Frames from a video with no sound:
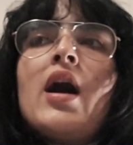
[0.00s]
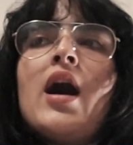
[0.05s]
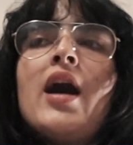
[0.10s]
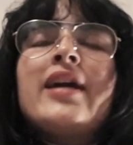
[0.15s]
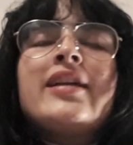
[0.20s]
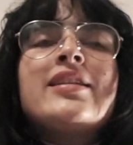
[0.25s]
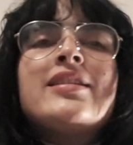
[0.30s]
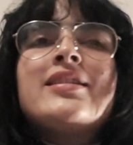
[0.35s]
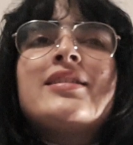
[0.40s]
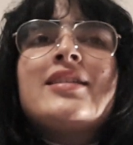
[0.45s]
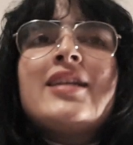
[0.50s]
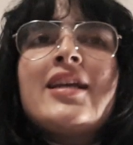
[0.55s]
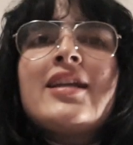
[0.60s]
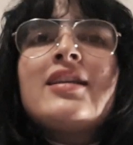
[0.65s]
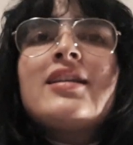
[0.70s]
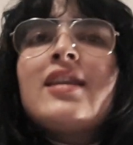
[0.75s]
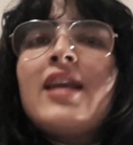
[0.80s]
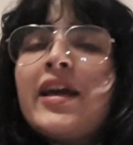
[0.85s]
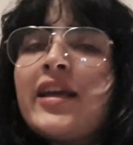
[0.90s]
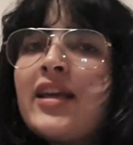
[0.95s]
I
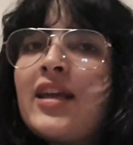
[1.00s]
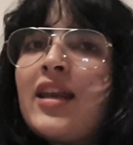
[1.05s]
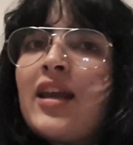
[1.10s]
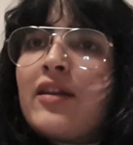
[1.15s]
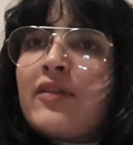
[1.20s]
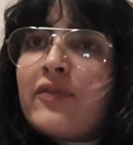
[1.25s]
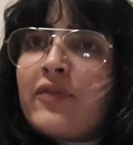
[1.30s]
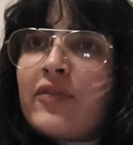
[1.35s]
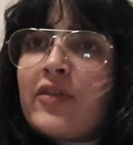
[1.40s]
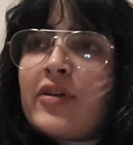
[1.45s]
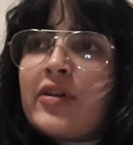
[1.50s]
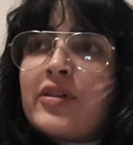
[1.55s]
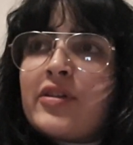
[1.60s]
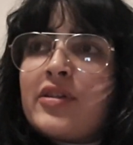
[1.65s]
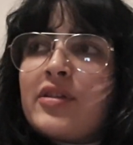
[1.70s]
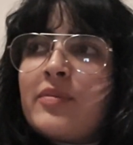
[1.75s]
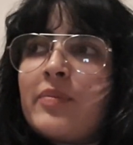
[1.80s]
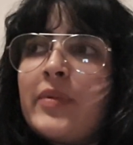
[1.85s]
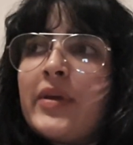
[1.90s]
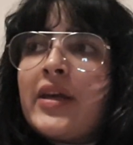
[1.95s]
didn't like it at
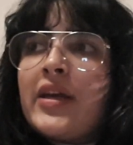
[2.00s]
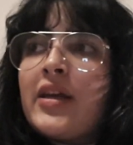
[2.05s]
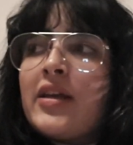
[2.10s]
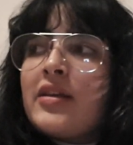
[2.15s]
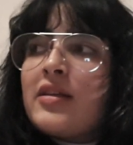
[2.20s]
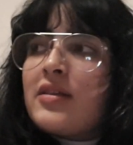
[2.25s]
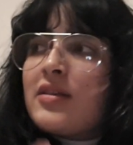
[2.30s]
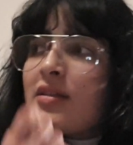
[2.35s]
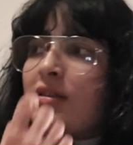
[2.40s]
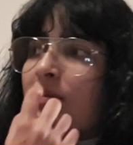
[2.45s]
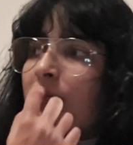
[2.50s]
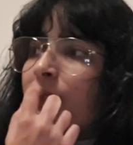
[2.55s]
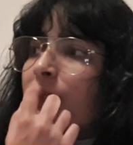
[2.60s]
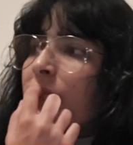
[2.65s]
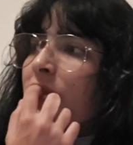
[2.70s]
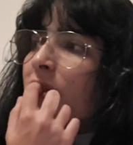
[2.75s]
first because